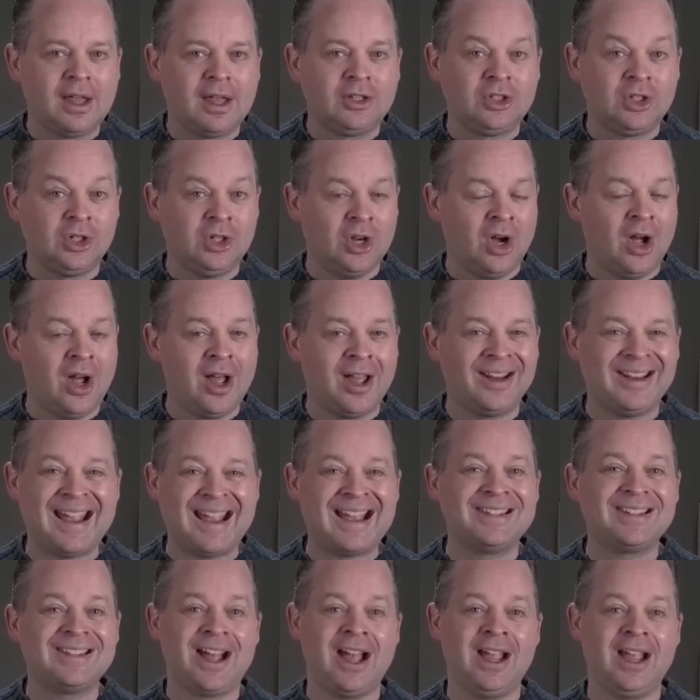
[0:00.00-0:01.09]
to God
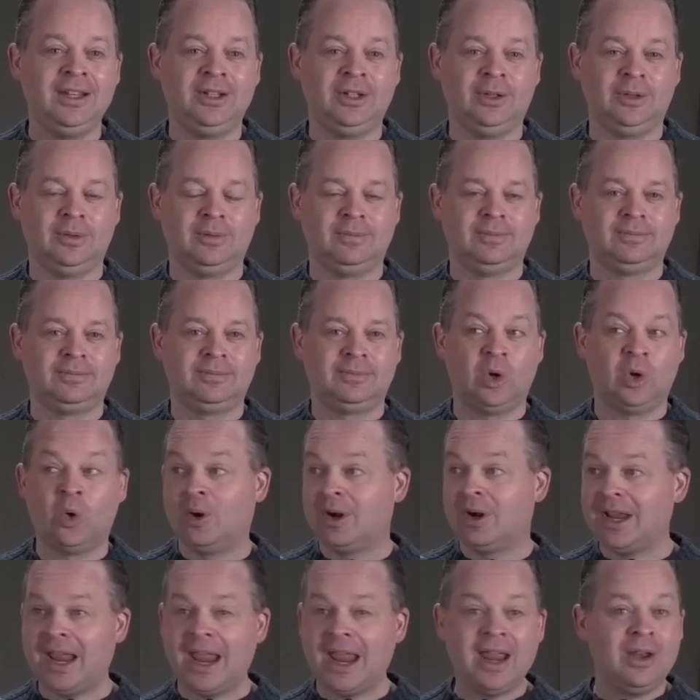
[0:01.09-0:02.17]
as I do, or
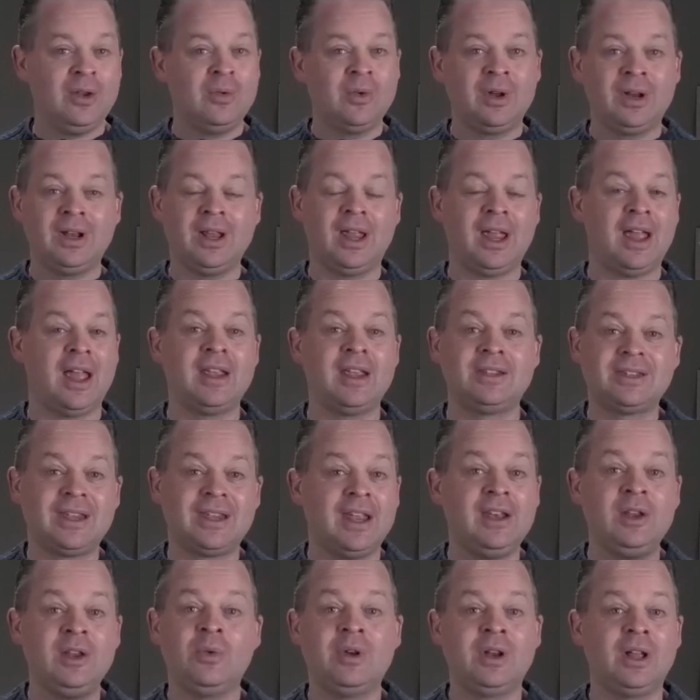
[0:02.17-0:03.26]
to anyone, as
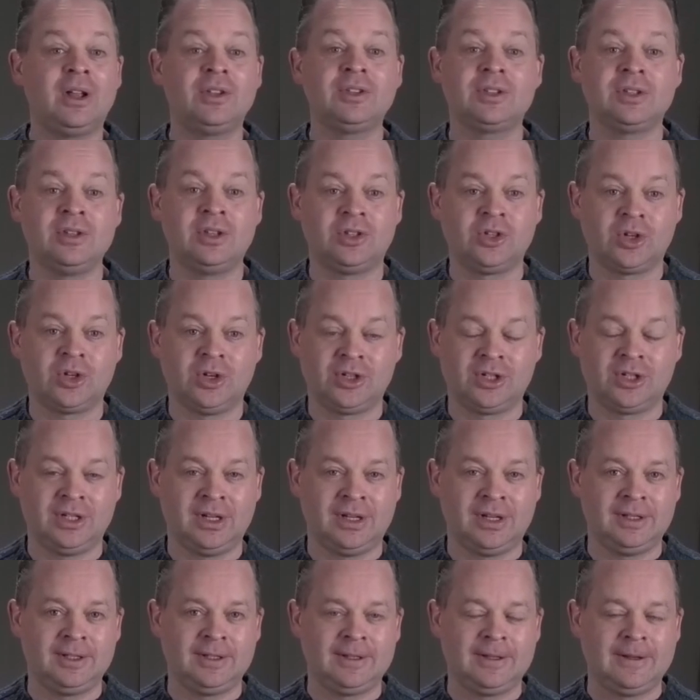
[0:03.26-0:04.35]
anyone else in the church
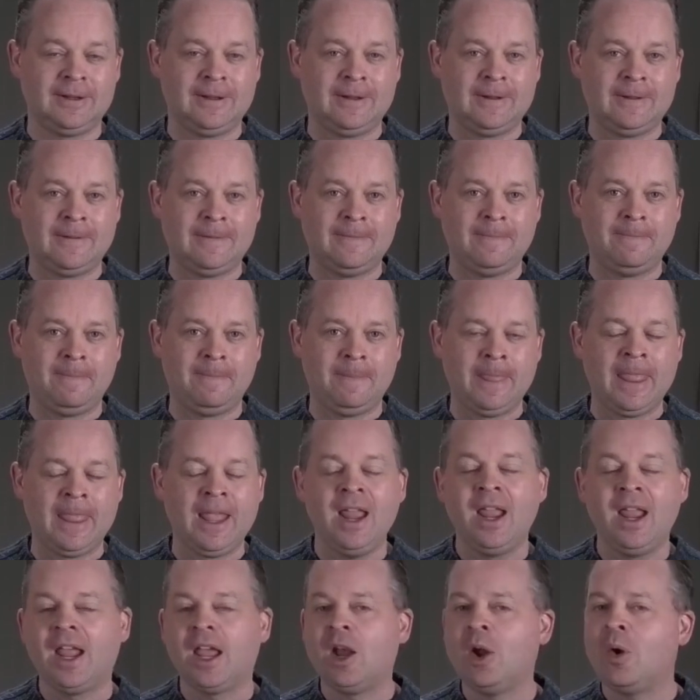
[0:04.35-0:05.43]
does.
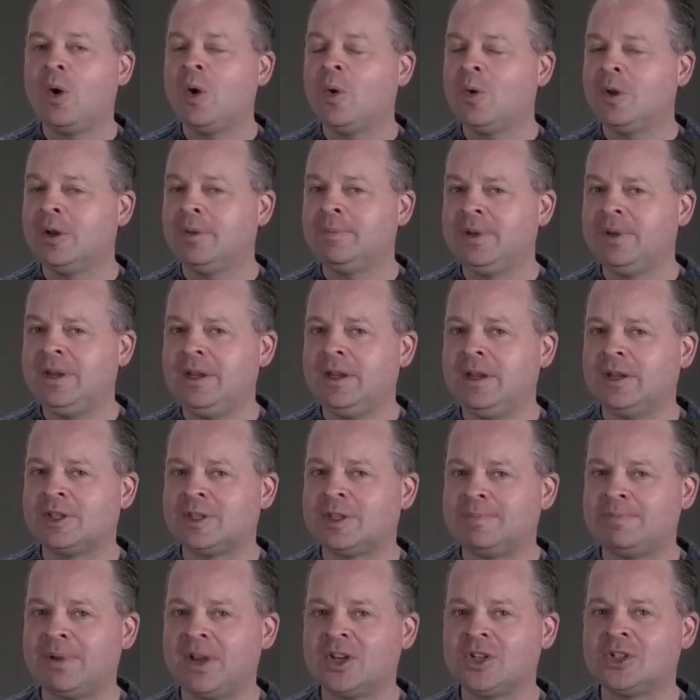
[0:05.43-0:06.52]
And I want to be
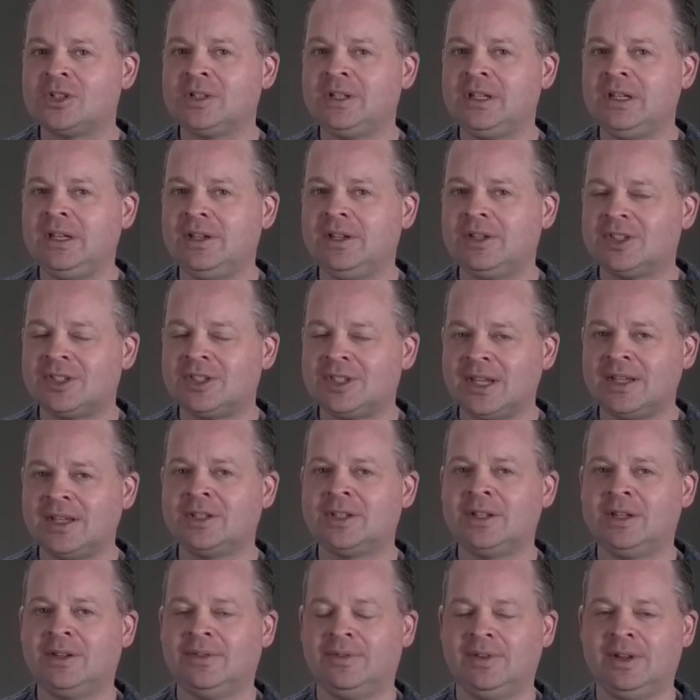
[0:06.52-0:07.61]
especially
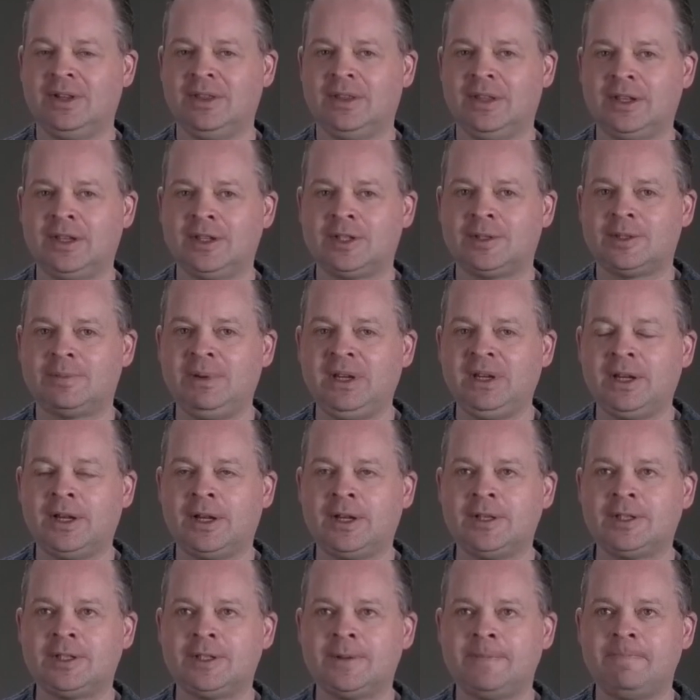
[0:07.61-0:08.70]
sensitive in this,
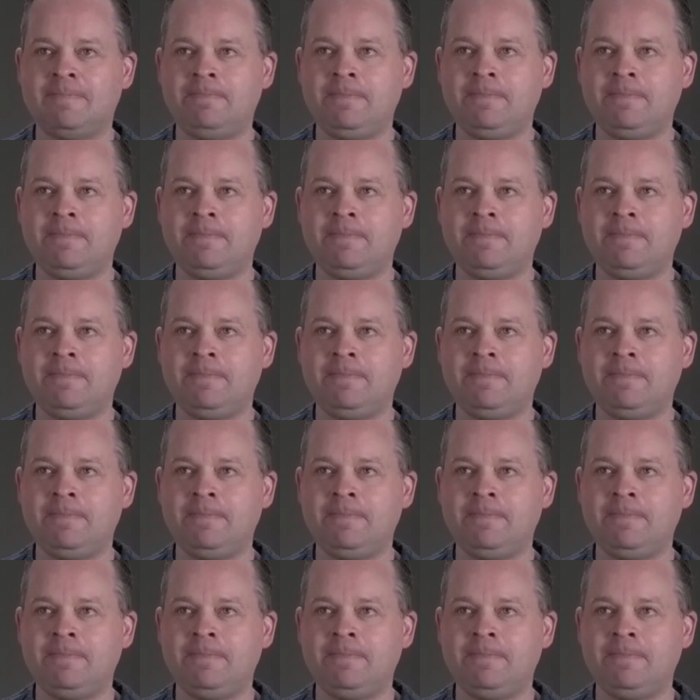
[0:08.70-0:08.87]
because